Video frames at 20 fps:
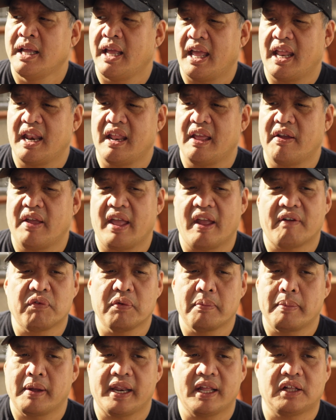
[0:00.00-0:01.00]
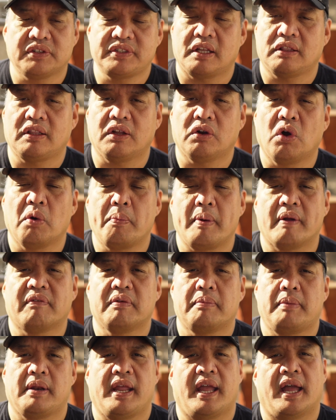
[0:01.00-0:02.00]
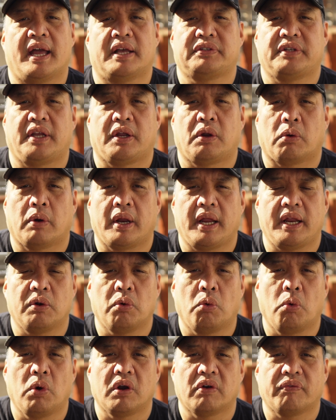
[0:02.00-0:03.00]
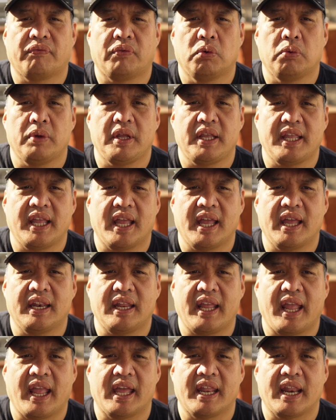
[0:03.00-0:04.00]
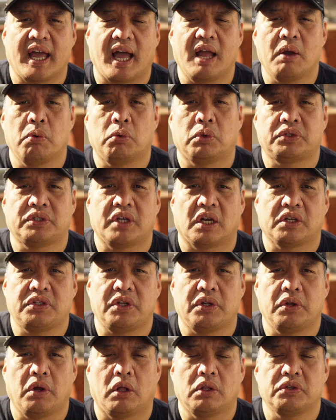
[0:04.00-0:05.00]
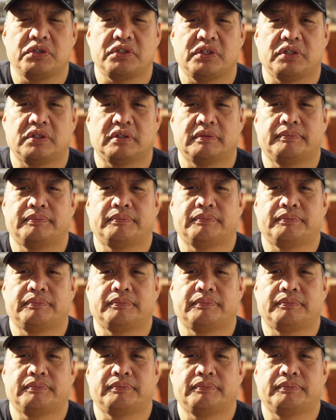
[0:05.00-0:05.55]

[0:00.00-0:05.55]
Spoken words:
And everybody else out there, hope everybody has a great, wonderful weekend. And I will talk to you all soon.